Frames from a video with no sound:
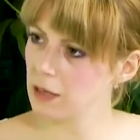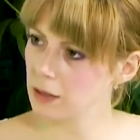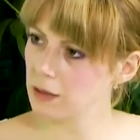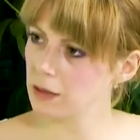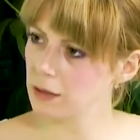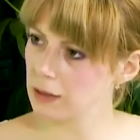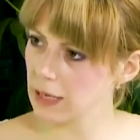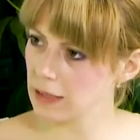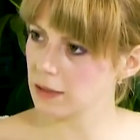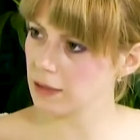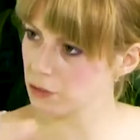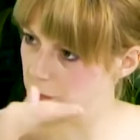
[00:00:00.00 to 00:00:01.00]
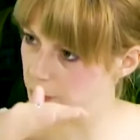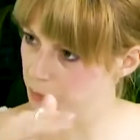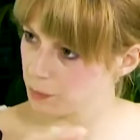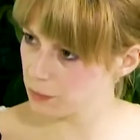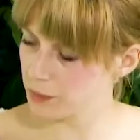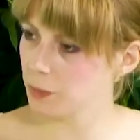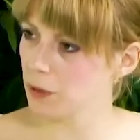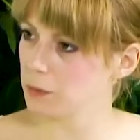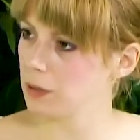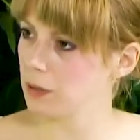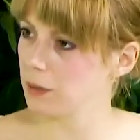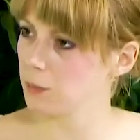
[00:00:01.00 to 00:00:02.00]
And then the Gaza Strip was
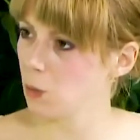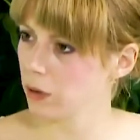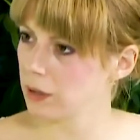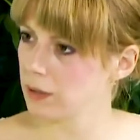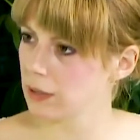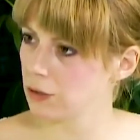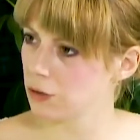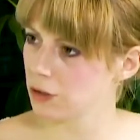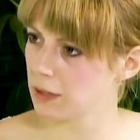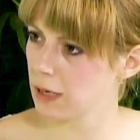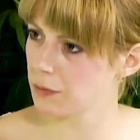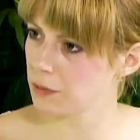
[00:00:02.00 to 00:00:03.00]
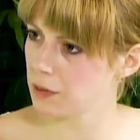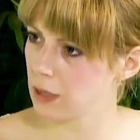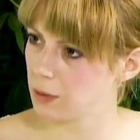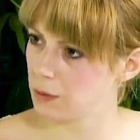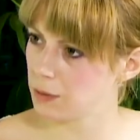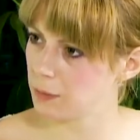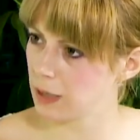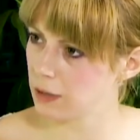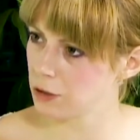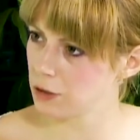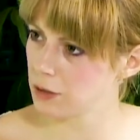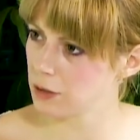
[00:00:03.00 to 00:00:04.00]
probably more contentious after that, I would imagine.